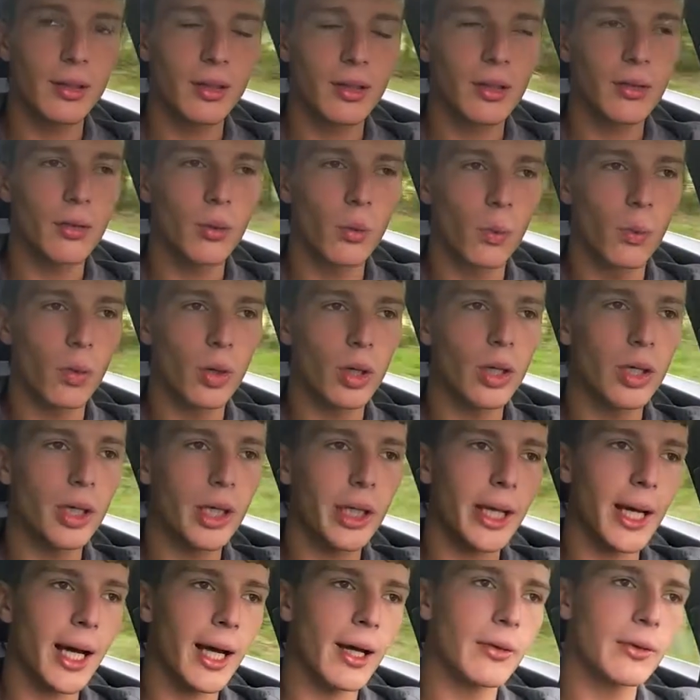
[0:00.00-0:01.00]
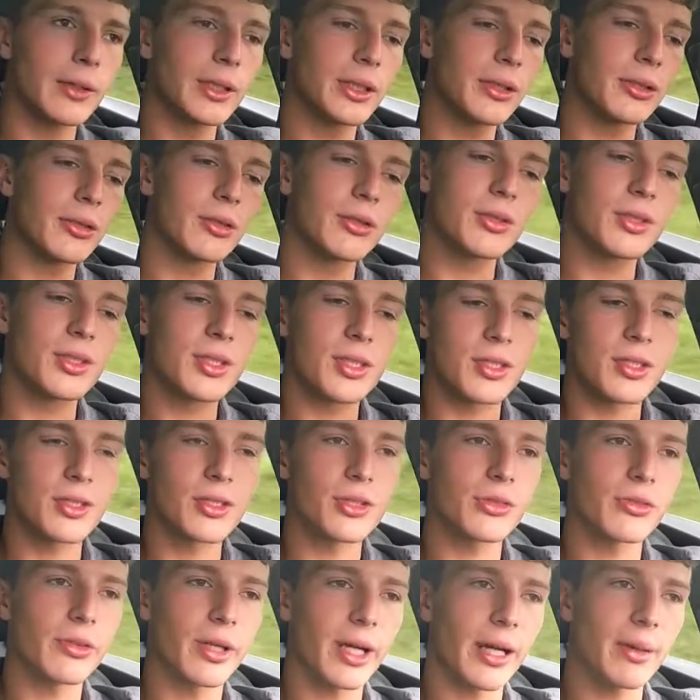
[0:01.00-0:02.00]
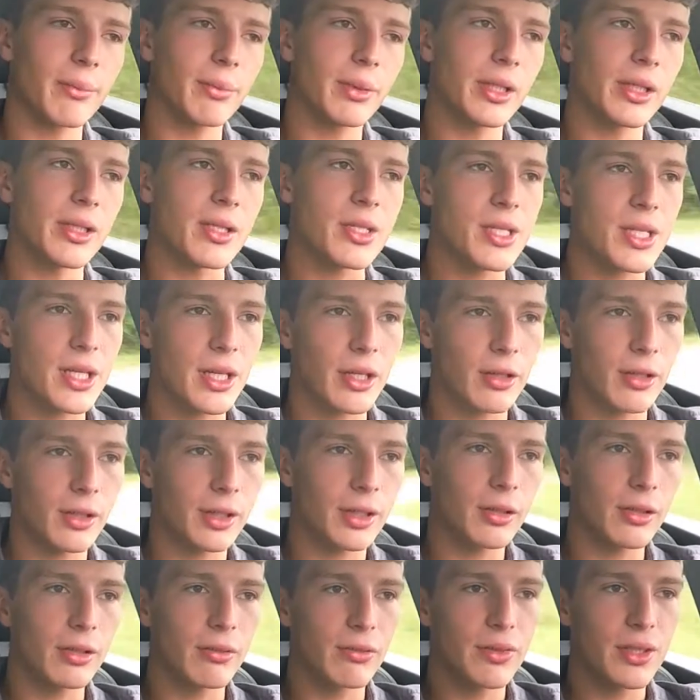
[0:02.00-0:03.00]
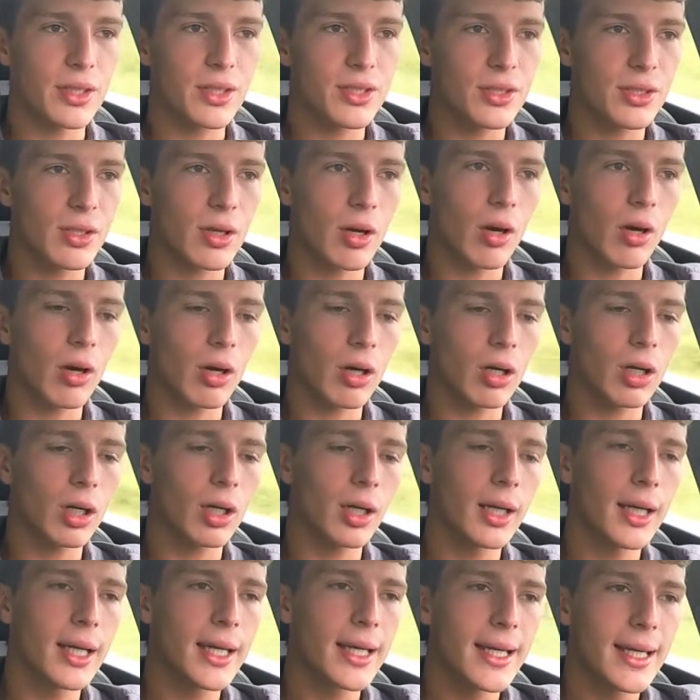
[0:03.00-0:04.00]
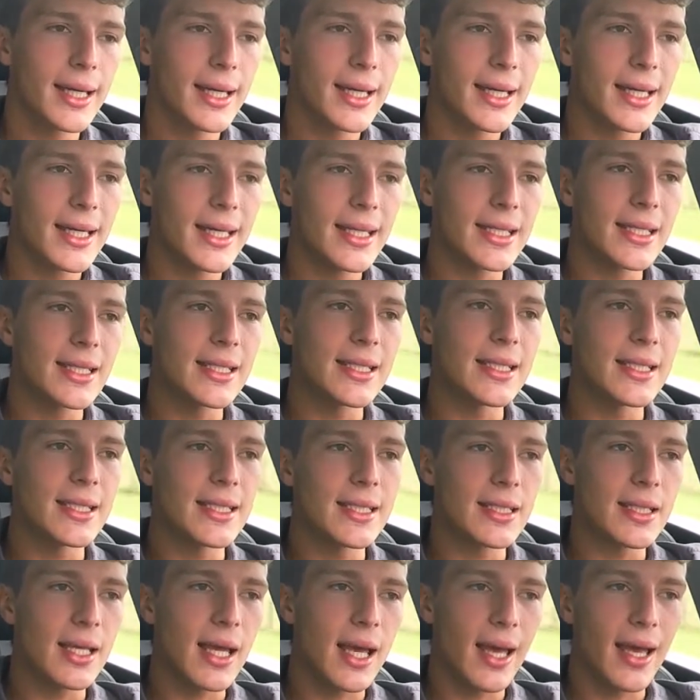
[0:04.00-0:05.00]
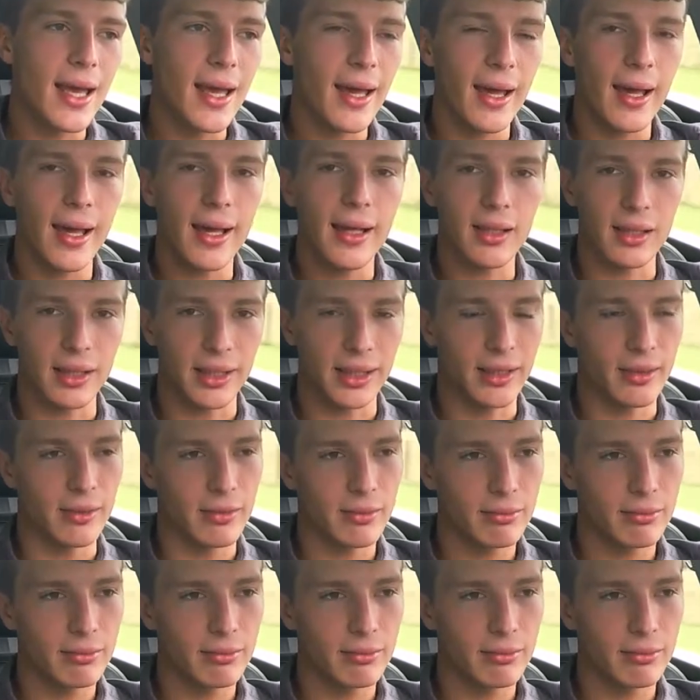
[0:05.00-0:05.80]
The word I would use to describe the interior of this car is elegant.